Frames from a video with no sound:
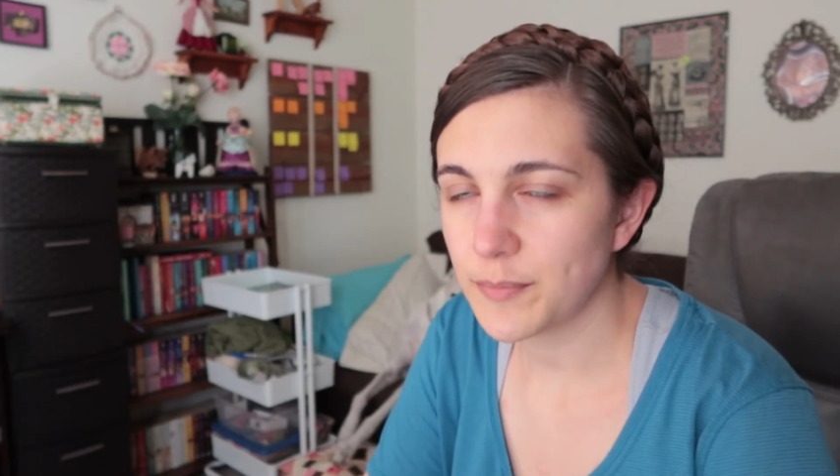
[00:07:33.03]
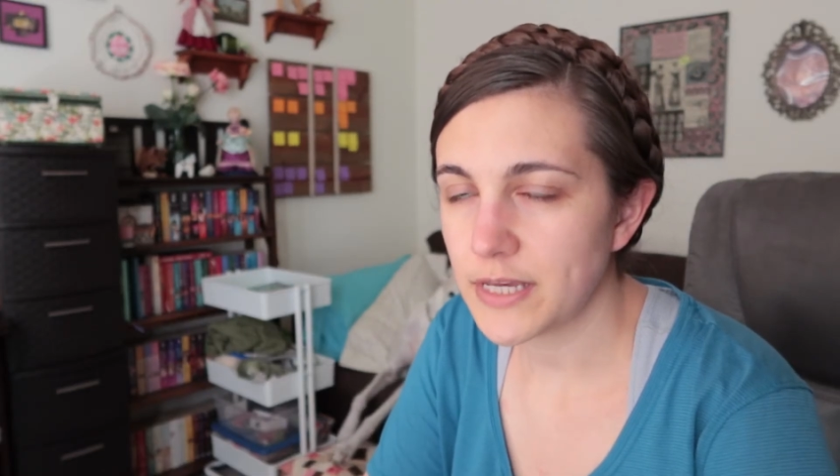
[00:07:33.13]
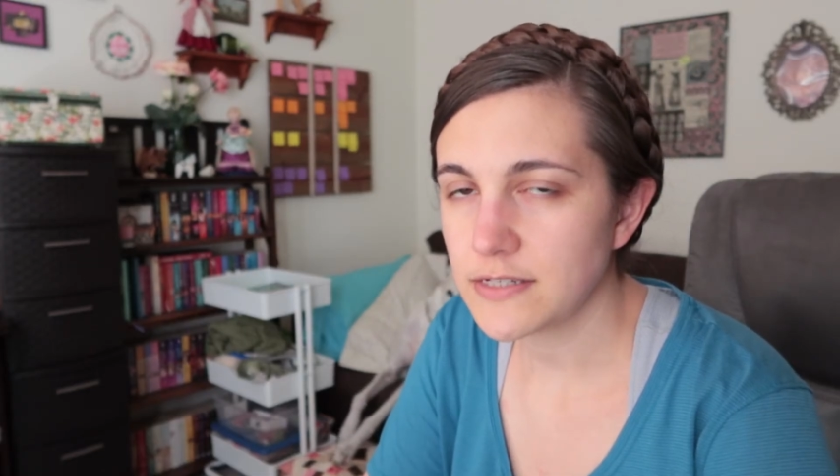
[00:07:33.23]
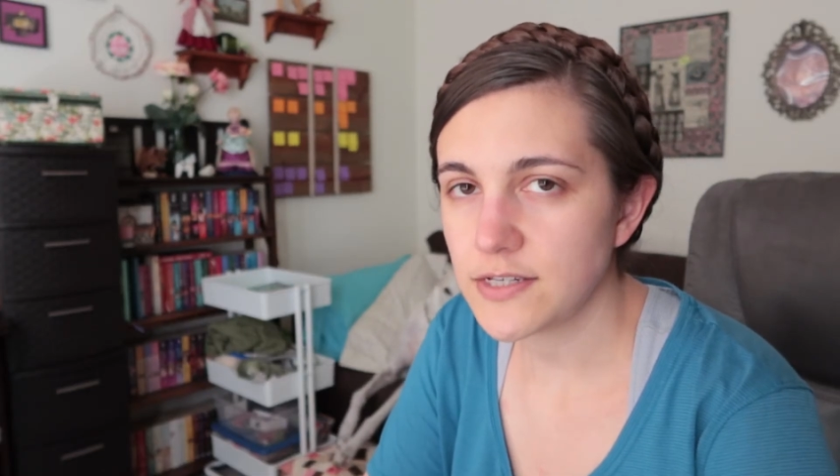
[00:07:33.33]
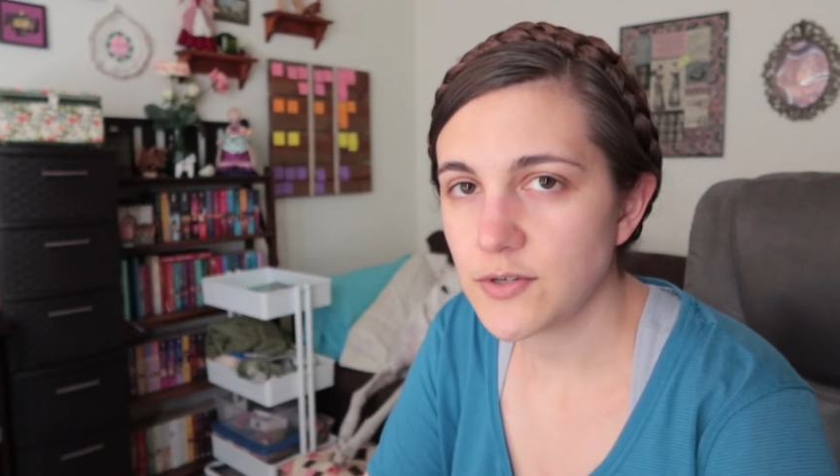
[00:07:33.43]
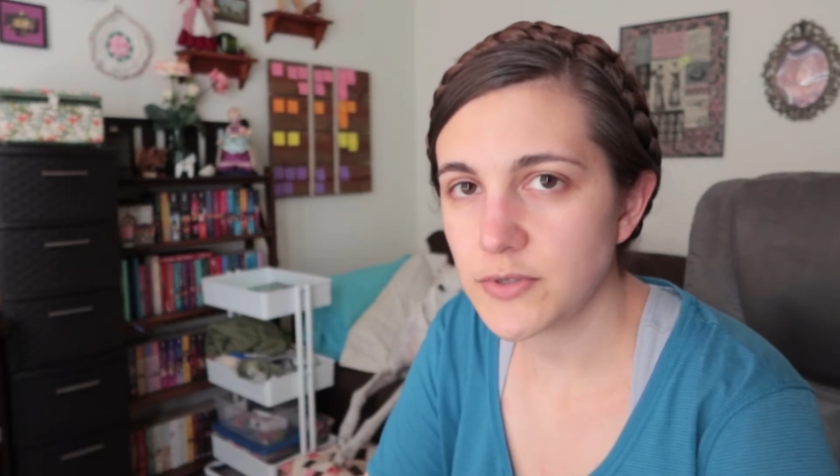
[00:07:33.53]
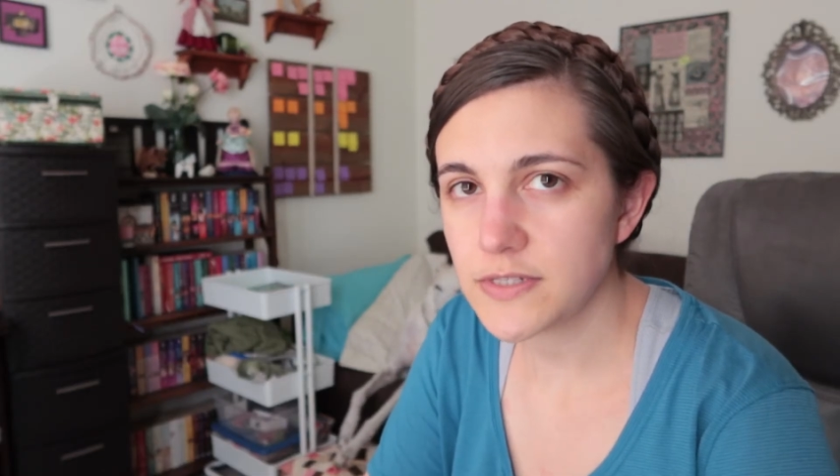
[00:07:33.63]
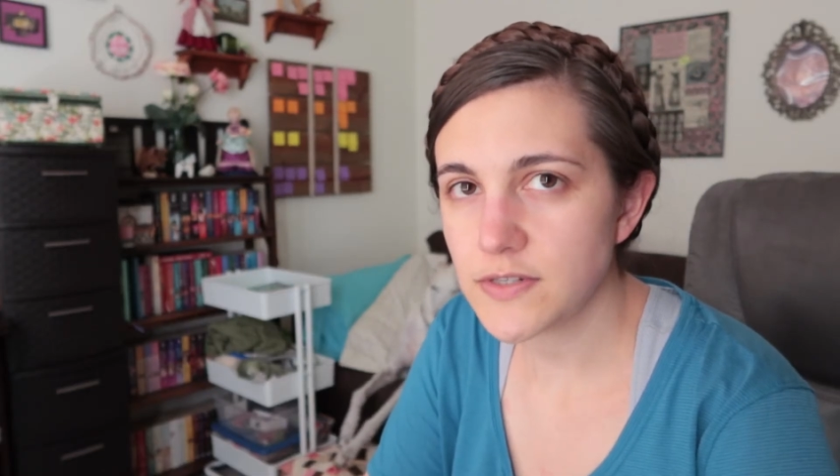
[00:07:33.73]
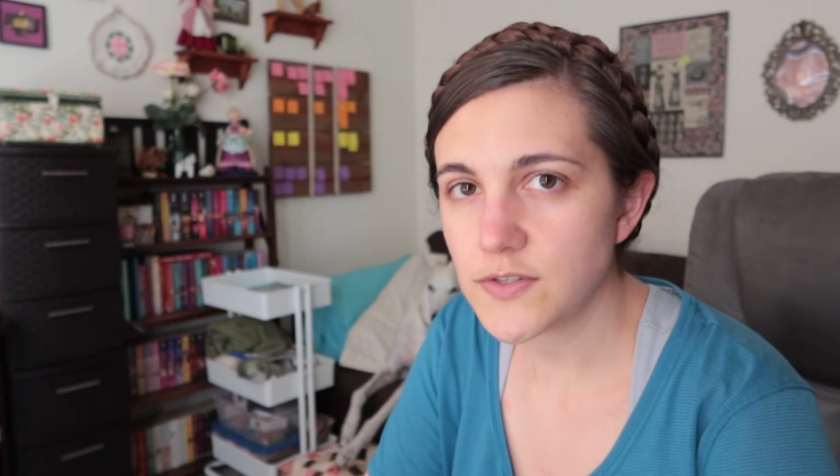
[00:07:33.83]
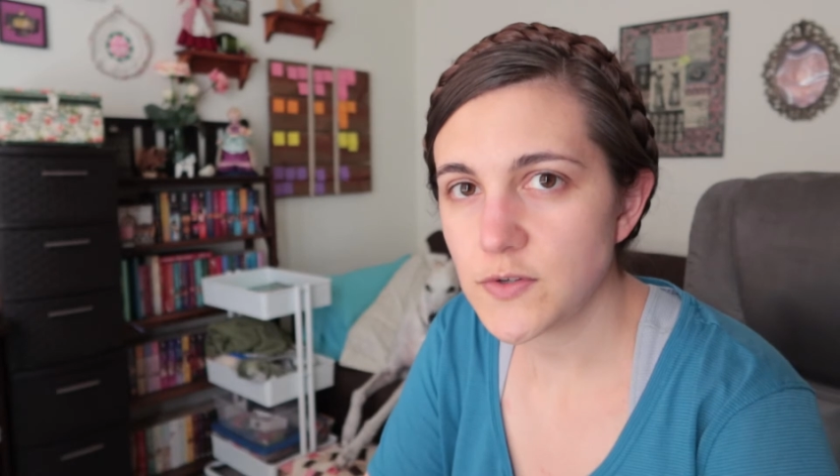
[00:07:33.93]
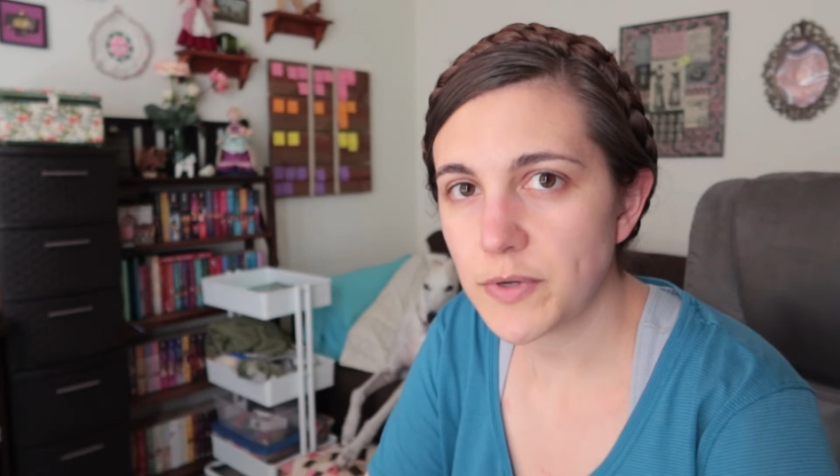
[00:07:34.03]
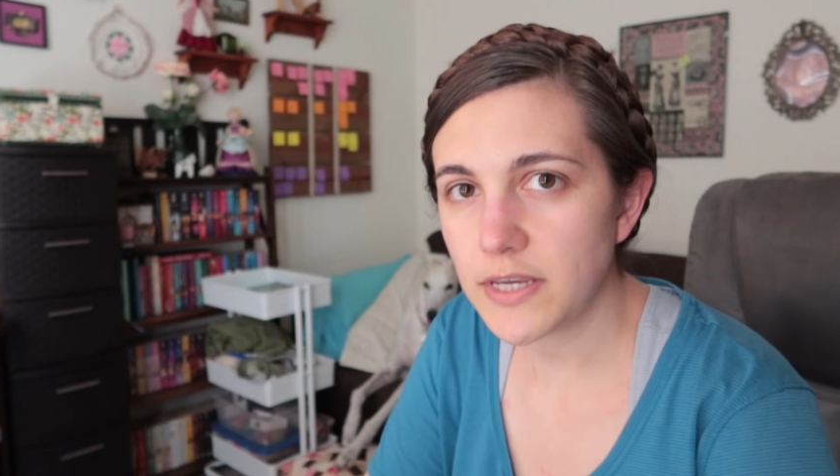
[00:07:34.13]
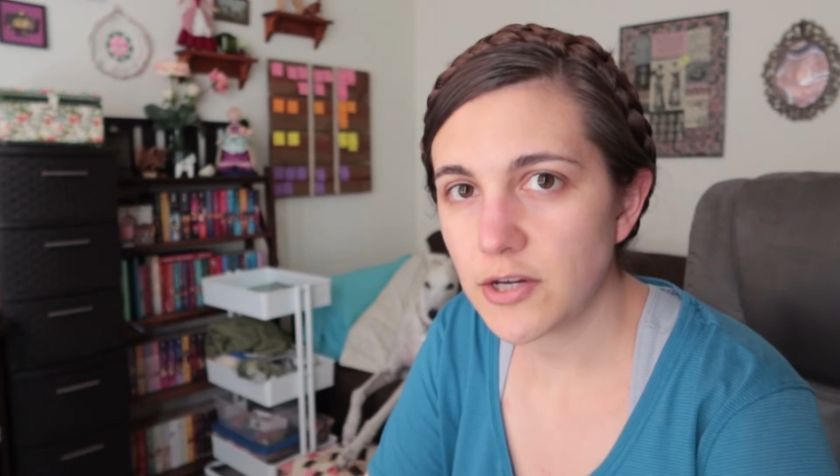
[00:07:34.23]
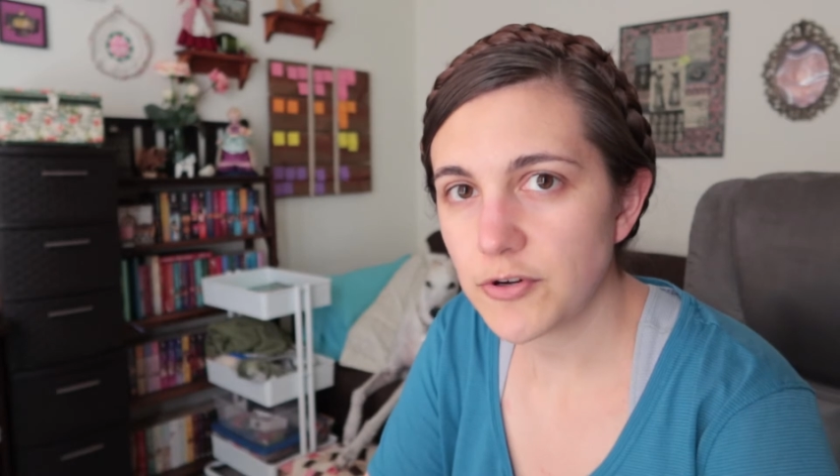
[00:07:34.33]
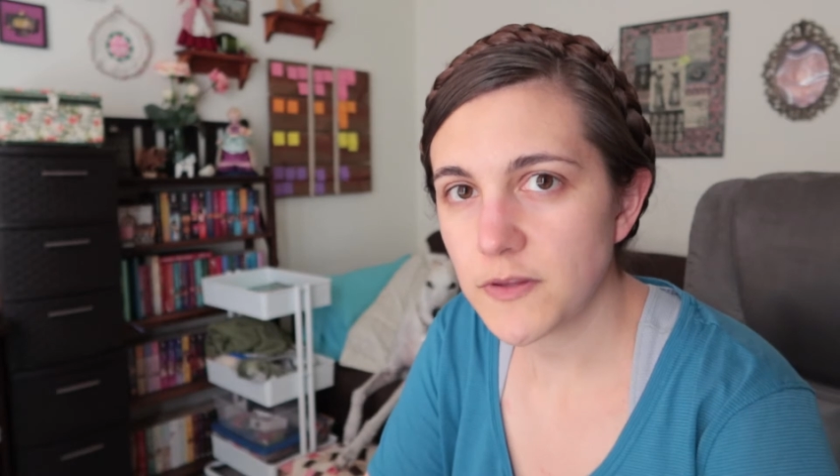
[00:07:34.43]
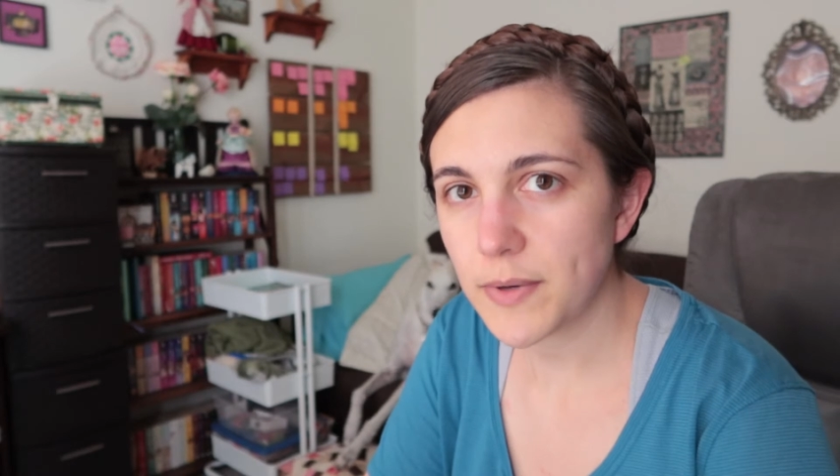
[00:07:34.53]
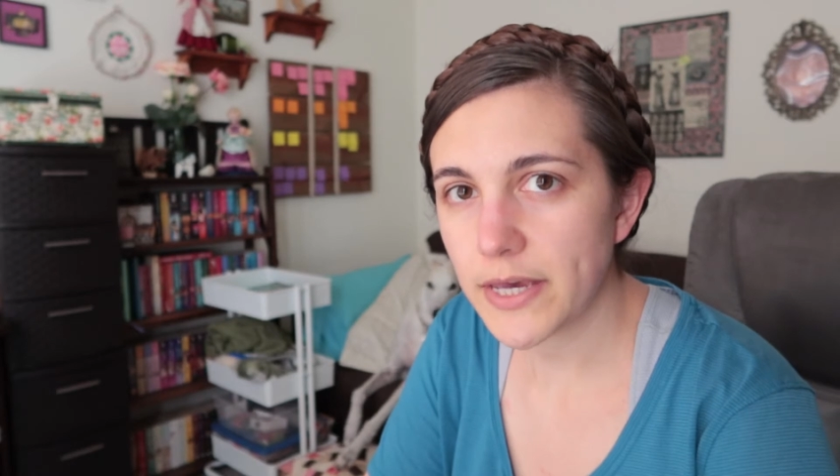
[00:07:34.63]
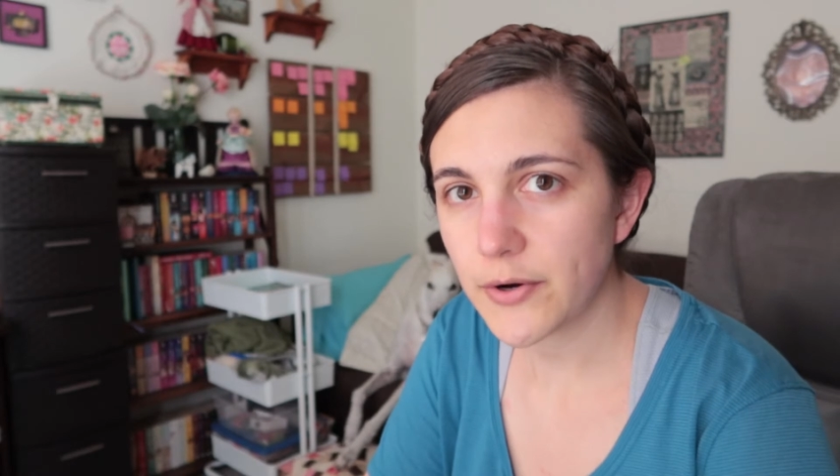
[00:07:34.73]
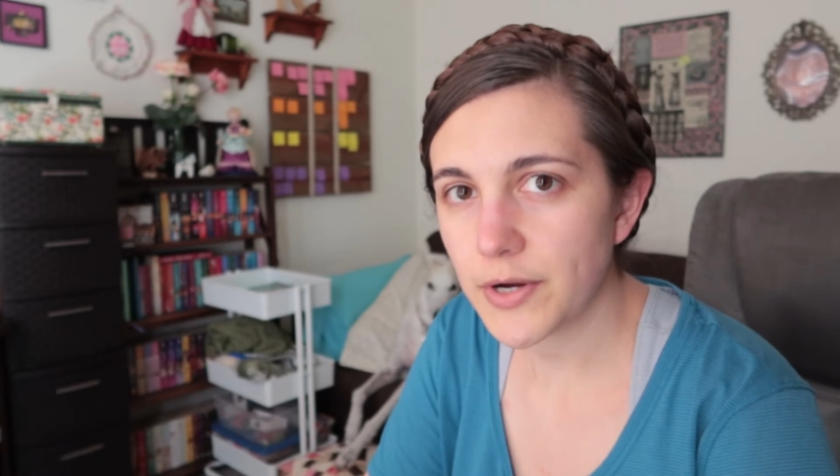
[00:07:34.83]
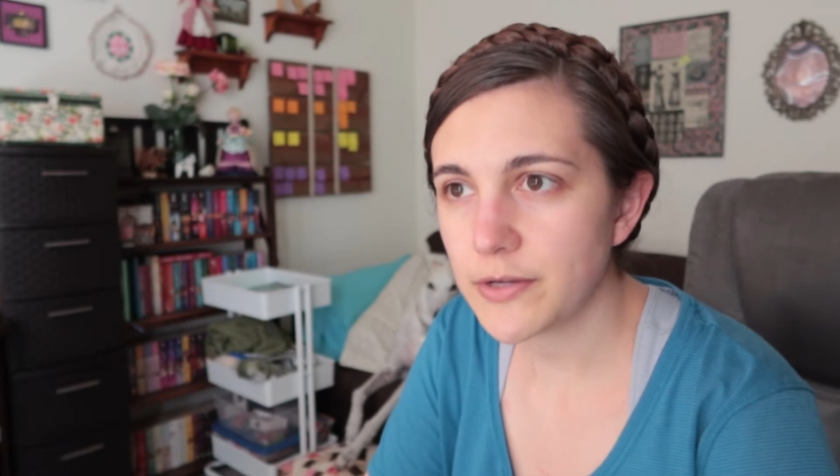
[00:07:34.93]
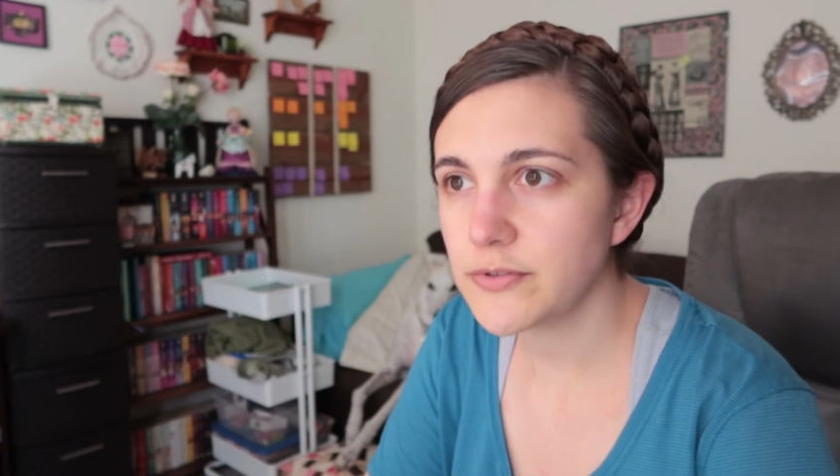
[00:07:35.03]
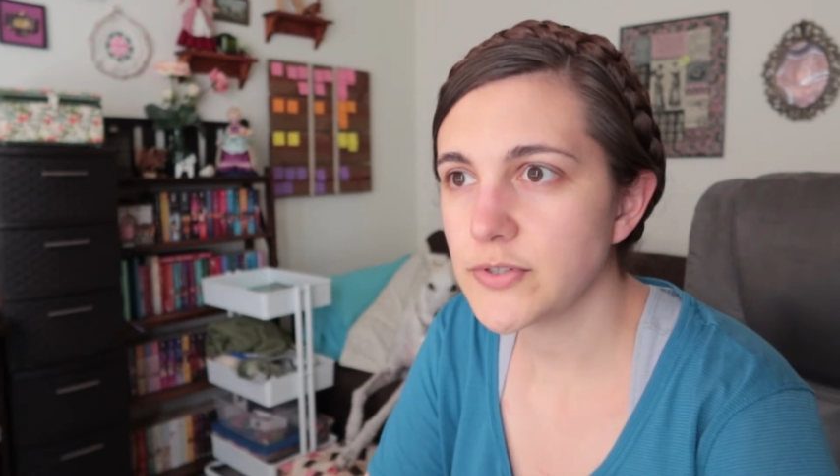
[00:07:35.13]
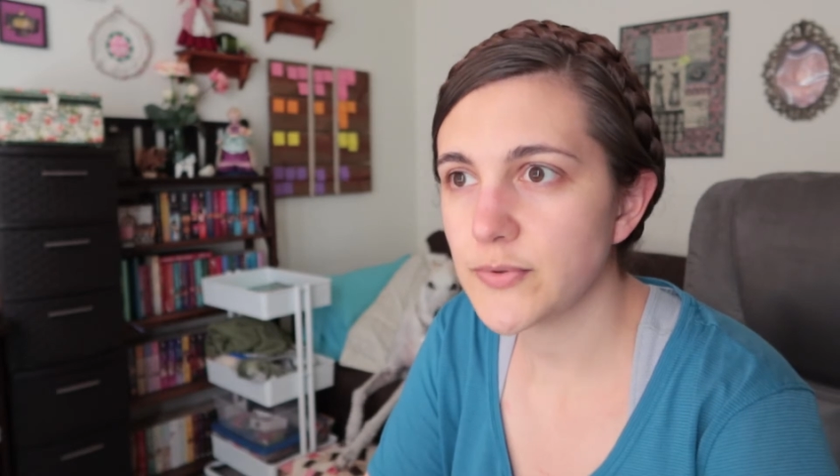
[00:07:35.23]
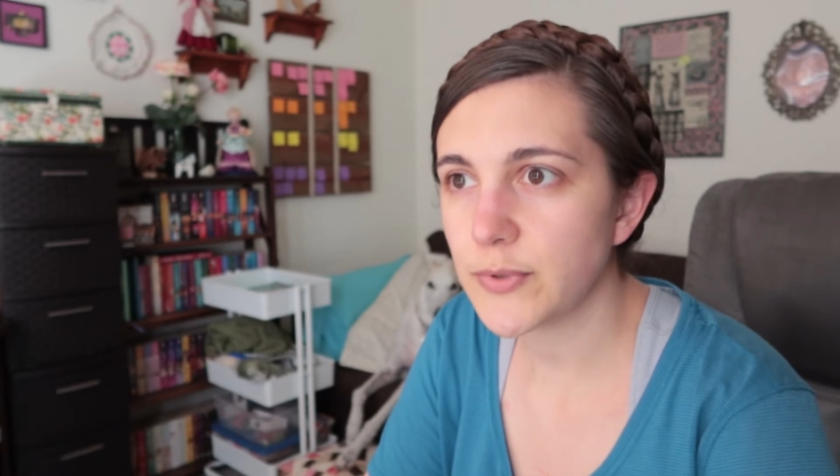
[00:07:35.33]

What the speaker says: panting noises you might hear in the background.